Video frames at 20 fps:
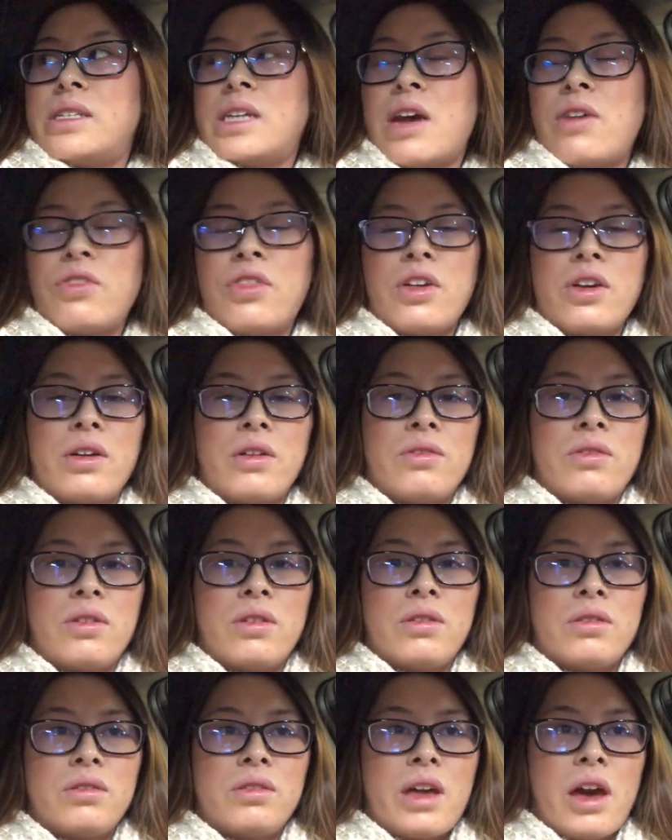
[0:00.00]
doubt
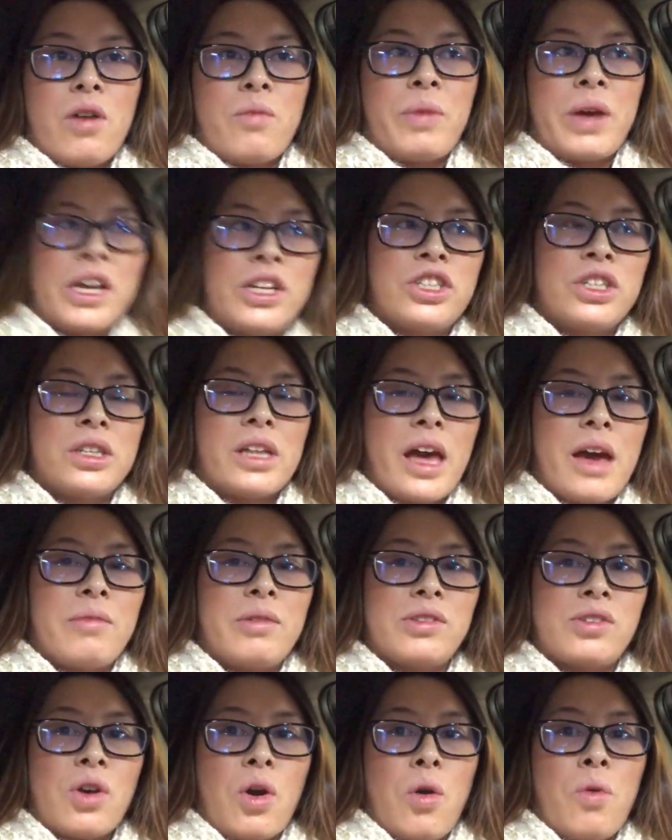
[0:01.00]
the outpatient lab
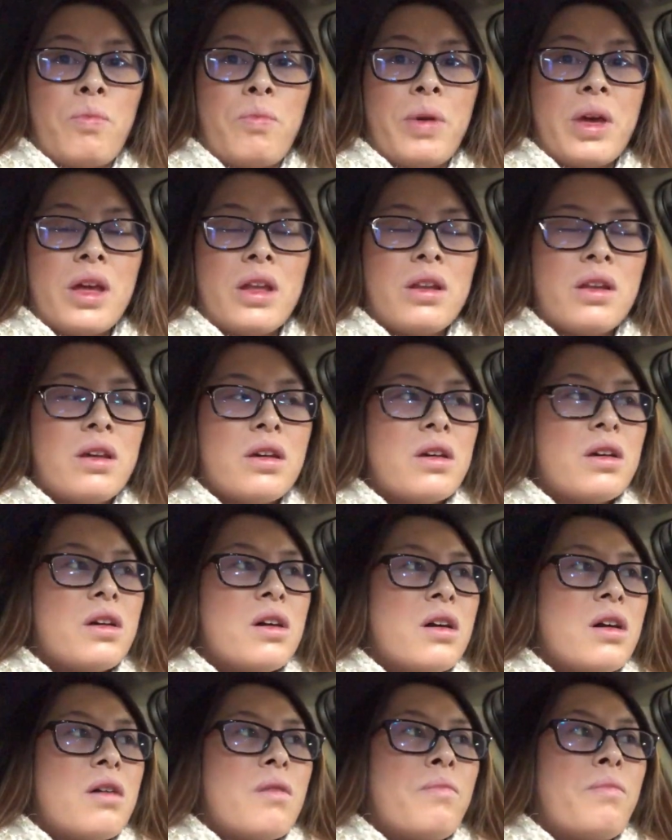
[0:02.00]
is open,
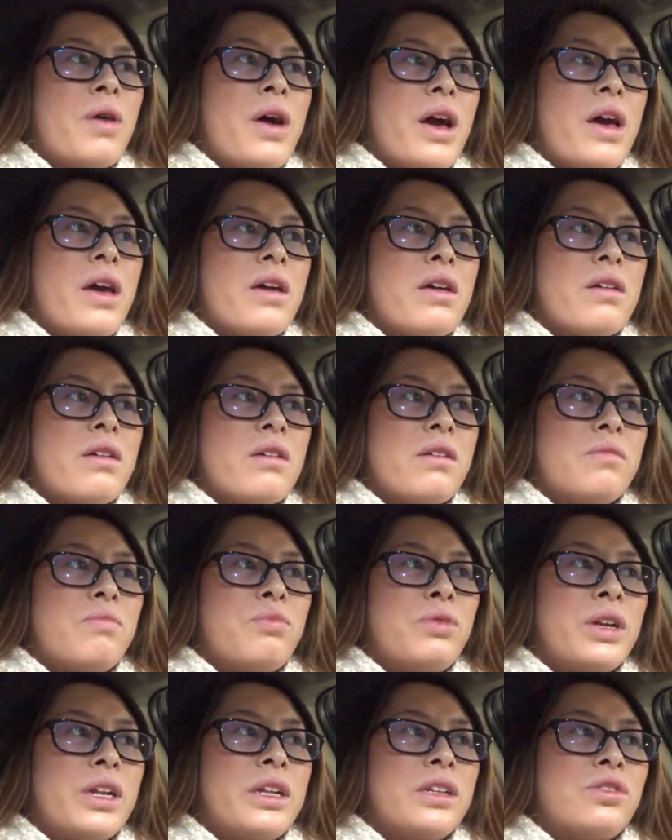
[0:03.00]
but
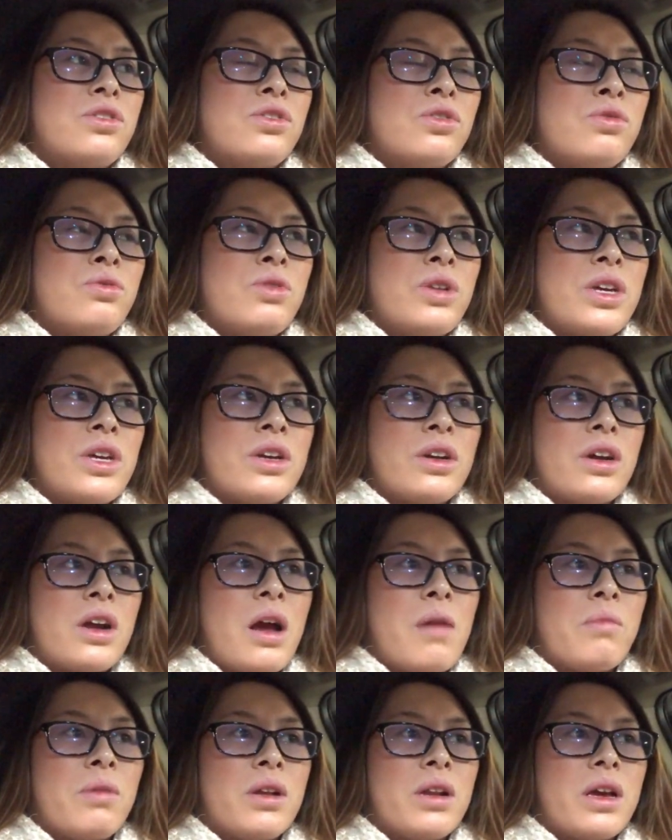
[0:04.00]
pretty soon here
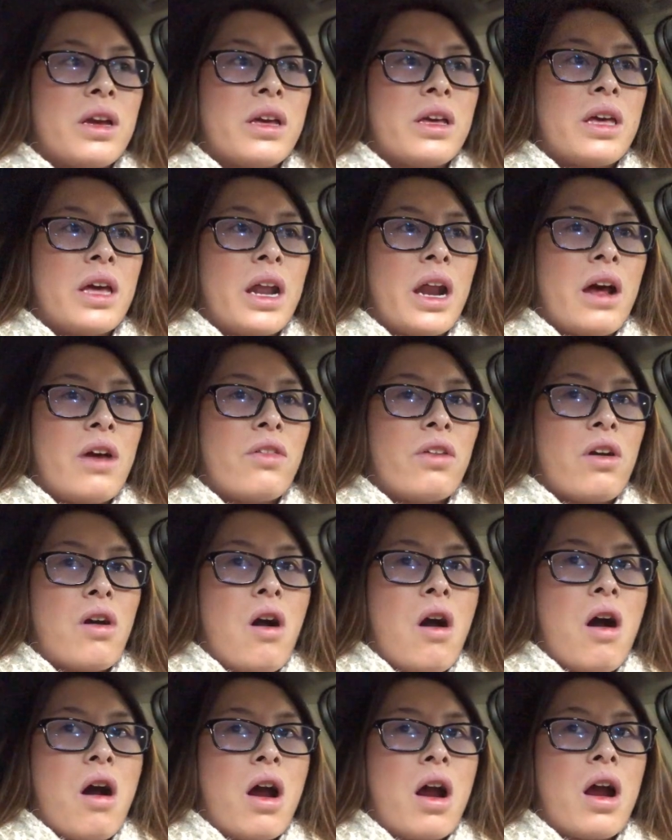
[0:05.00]
I'm gonna get out of the
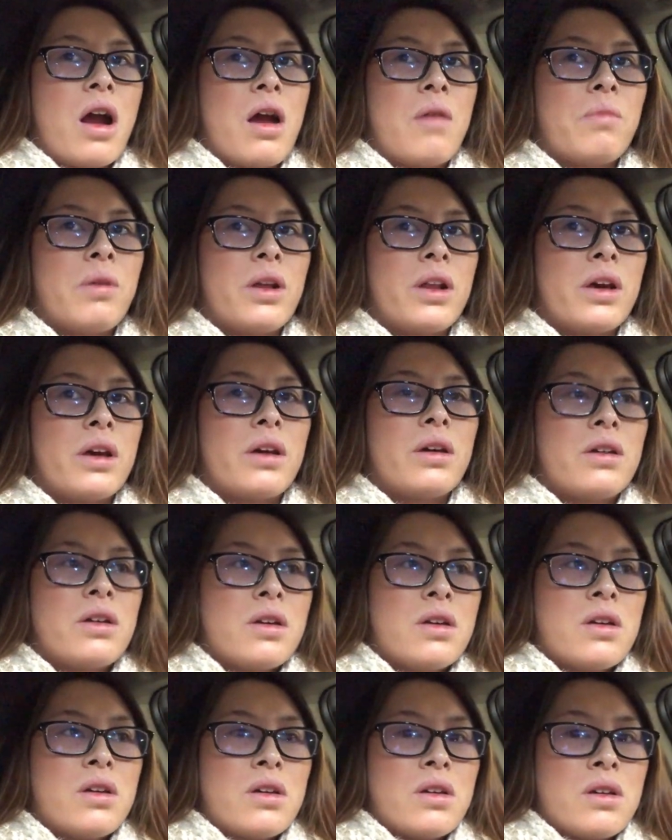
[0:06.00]
car, I'm gonna
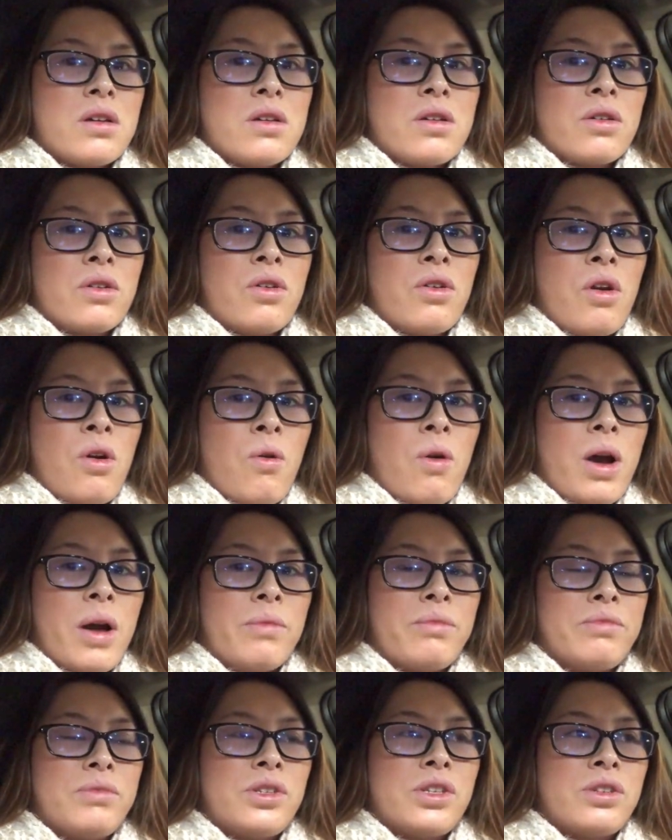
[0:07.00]
go
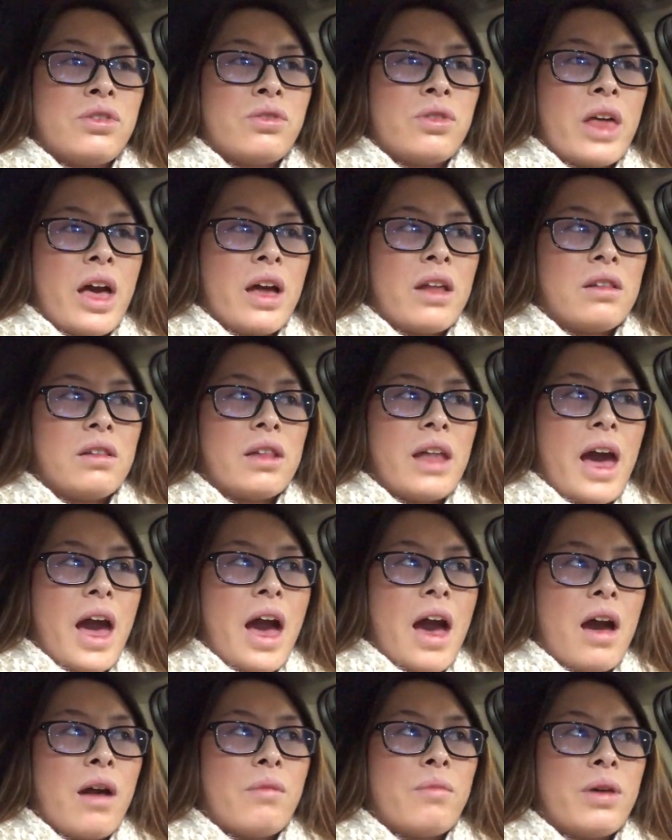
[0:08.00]
up to that
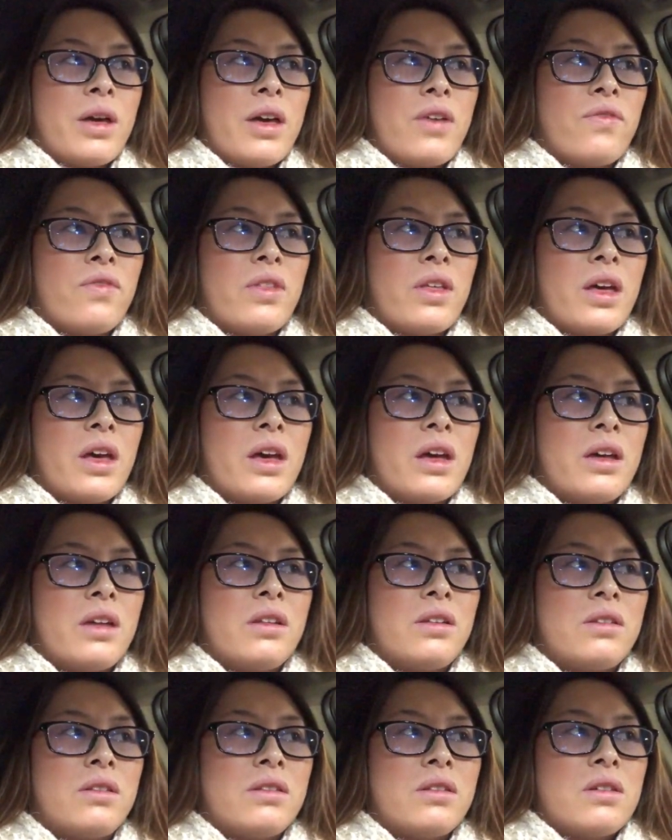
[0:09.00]
lab and
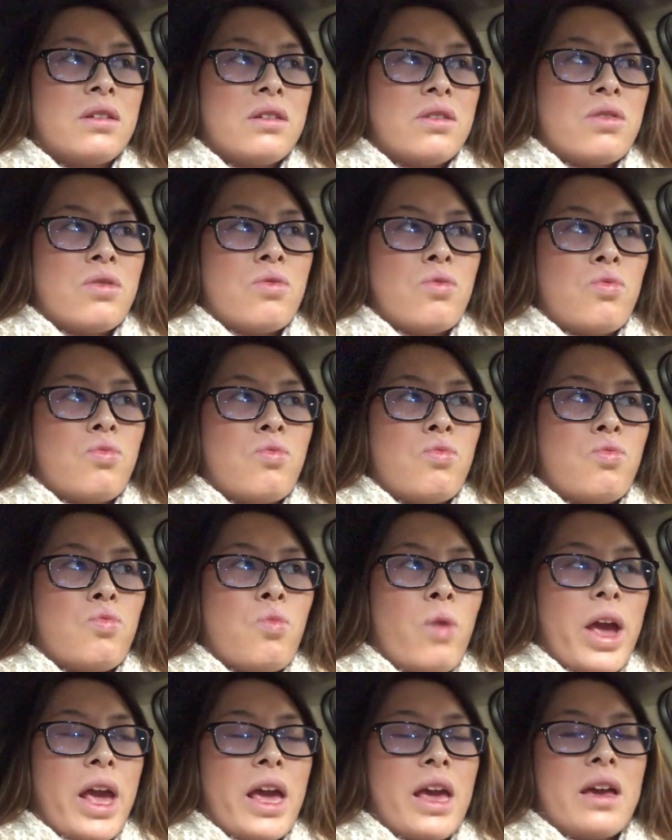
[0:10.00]
then
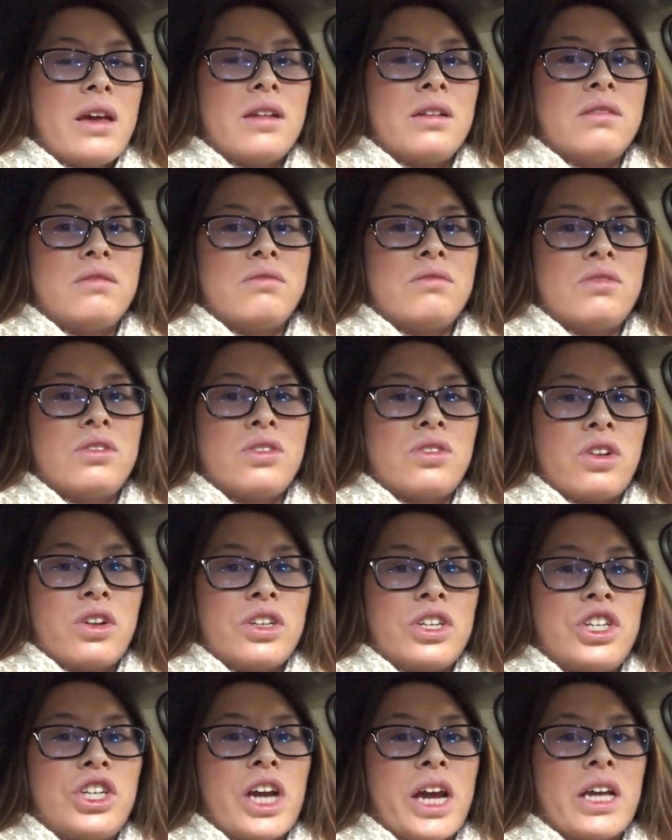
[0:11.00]
wait and start
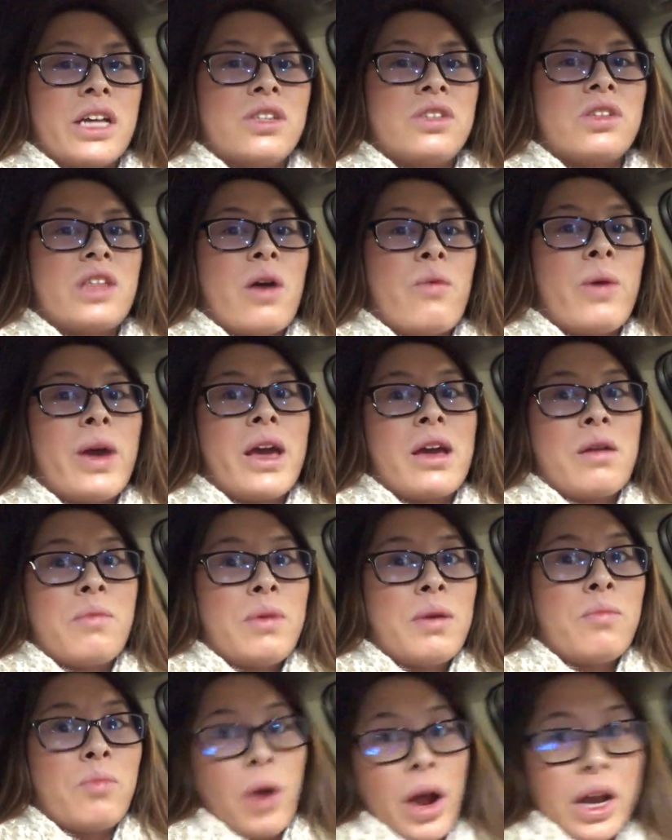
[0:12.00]
to check in, so that way it could
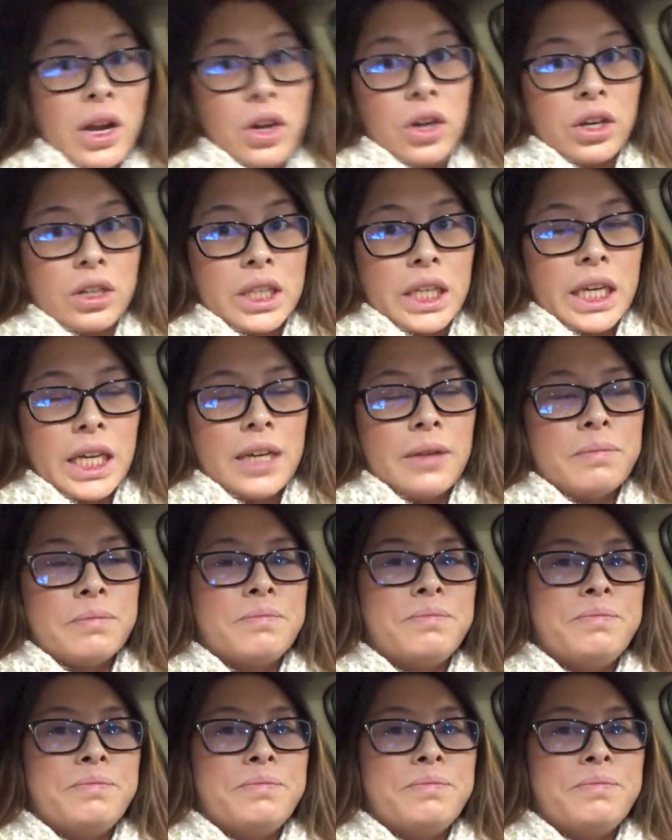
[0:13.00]
be bright and early